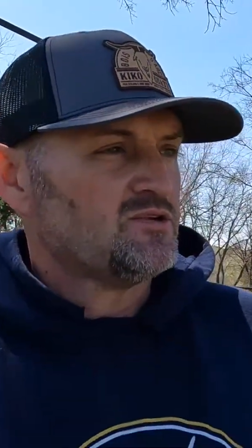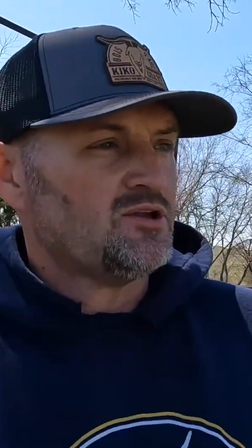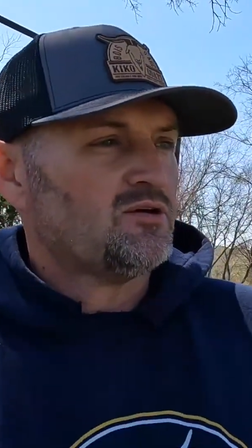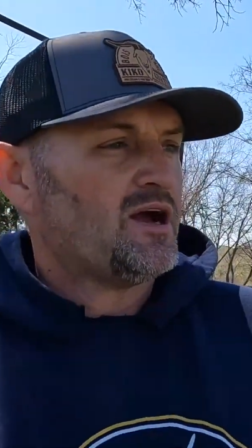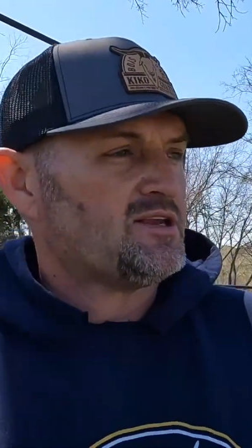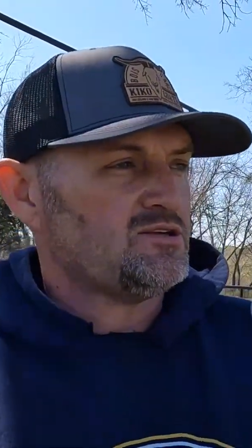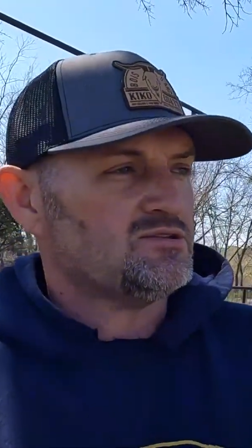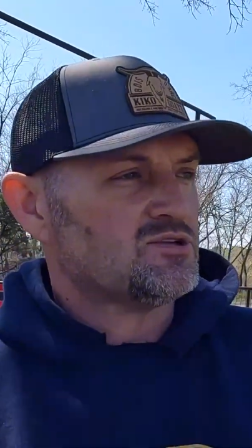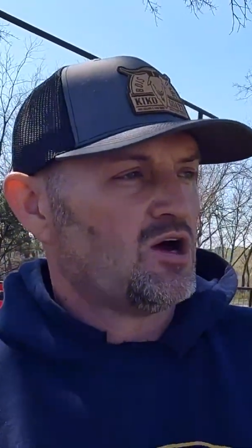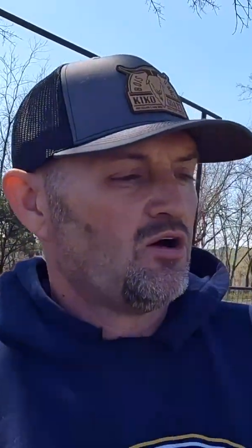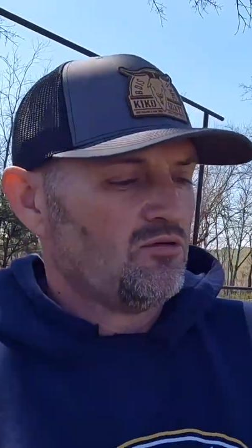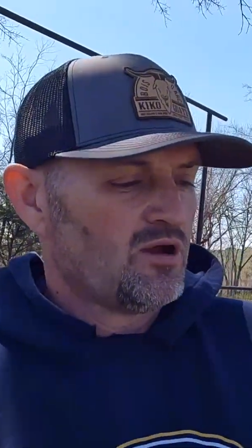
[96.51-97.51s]
You don't have to use a
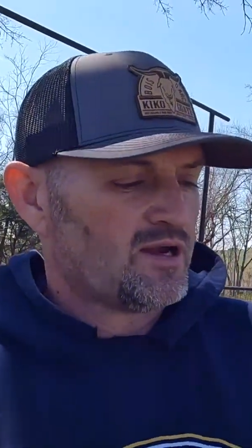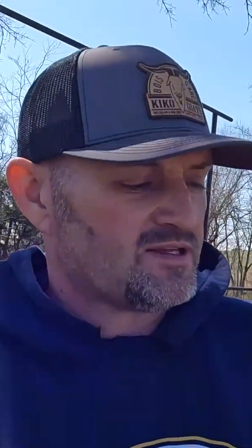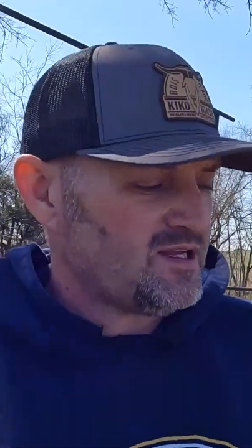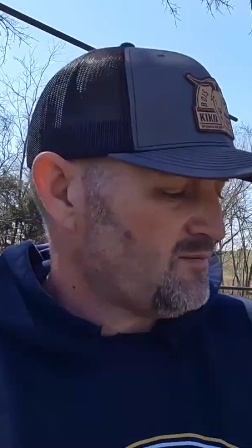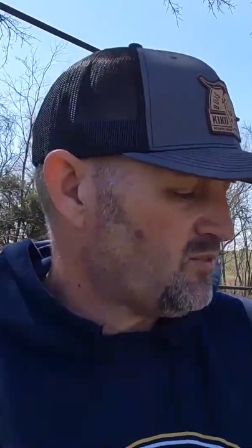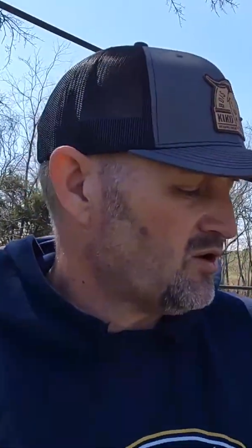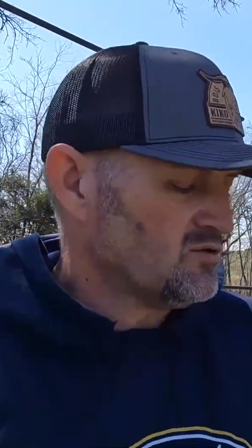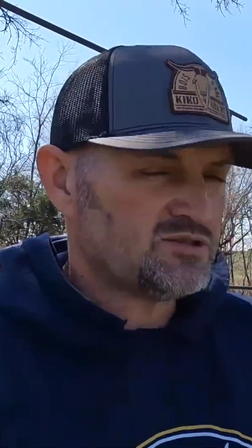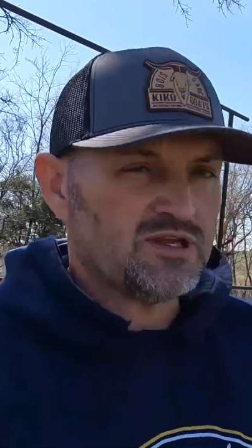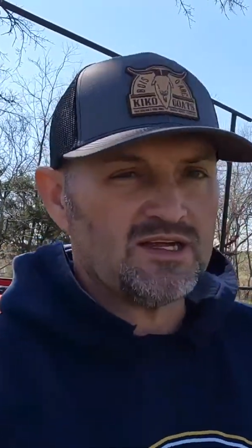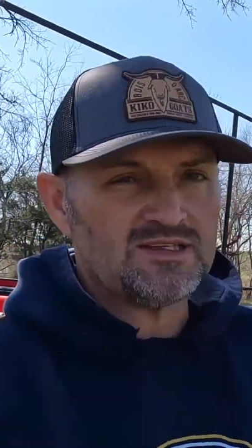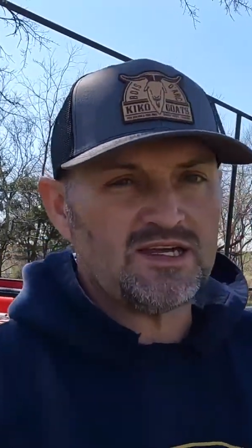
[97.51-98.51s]
whole lot of
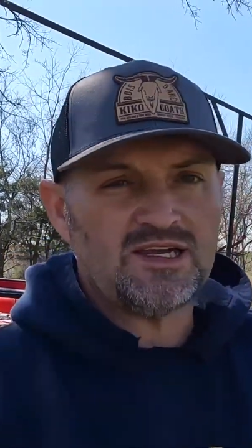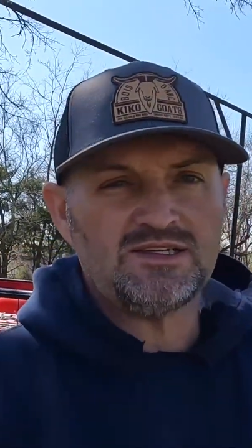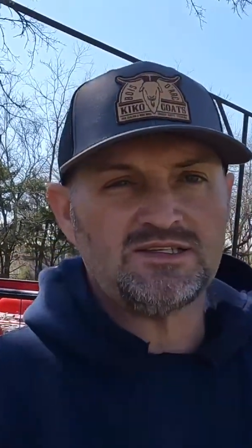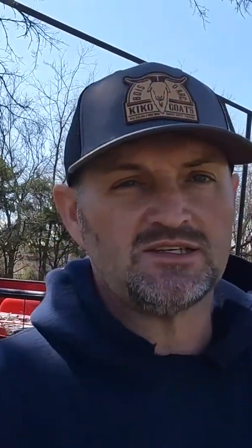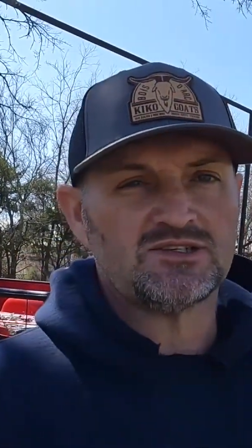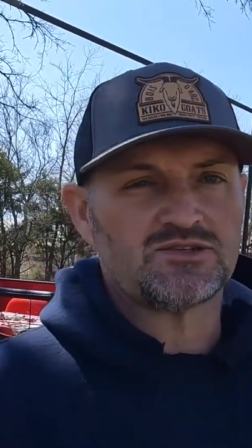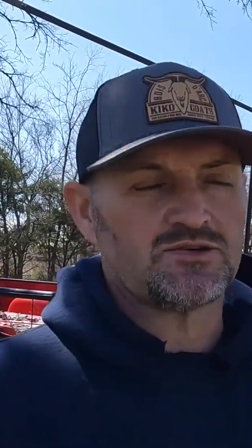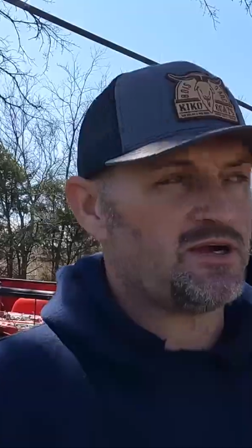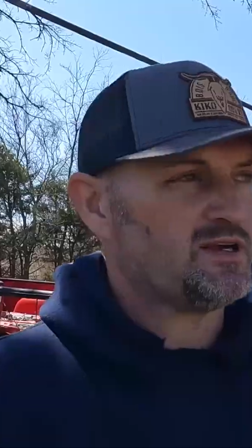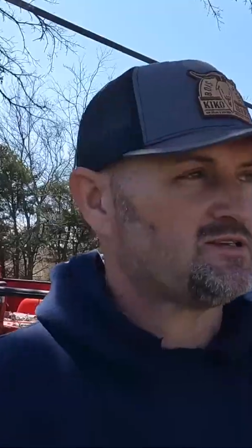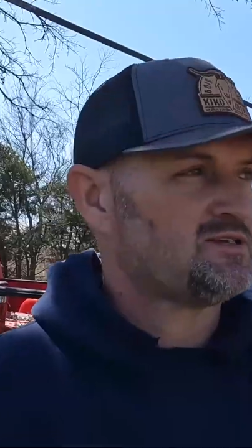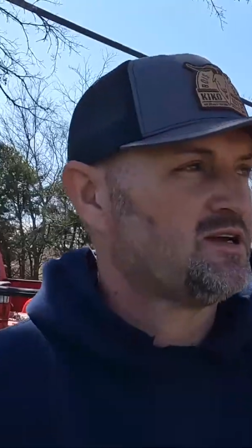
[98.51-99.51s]
T-posts. It's easy to
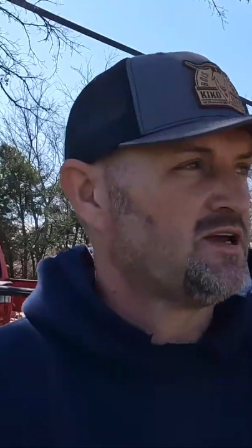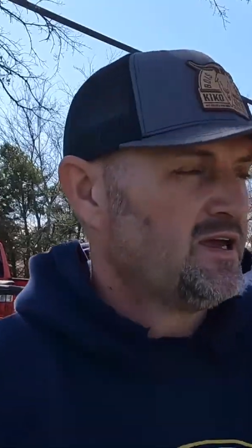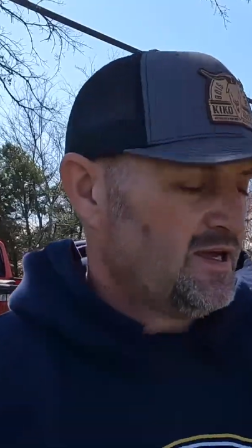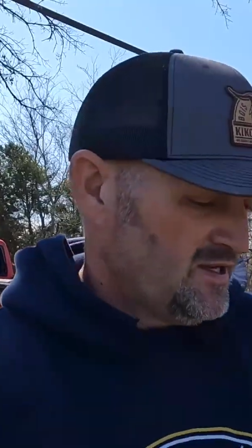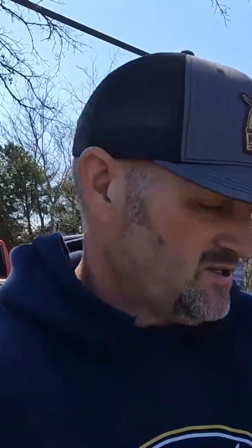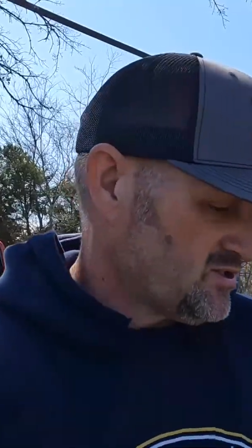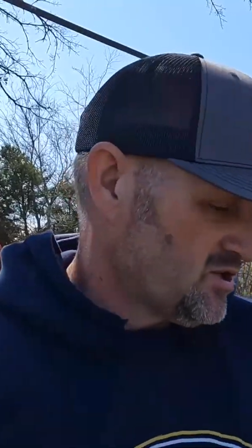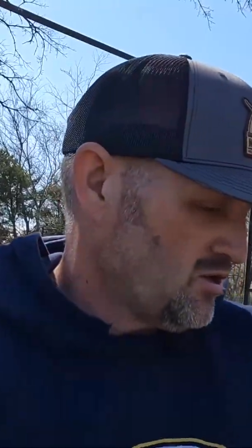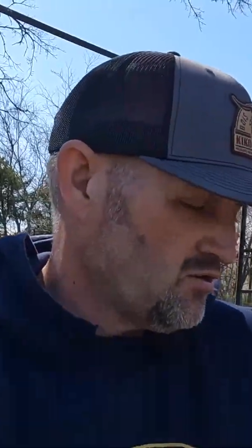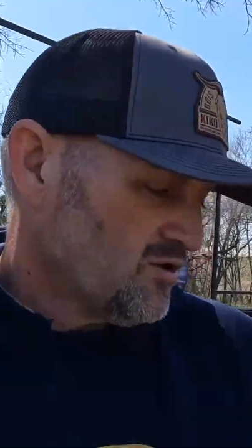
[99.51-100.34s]
stretch. So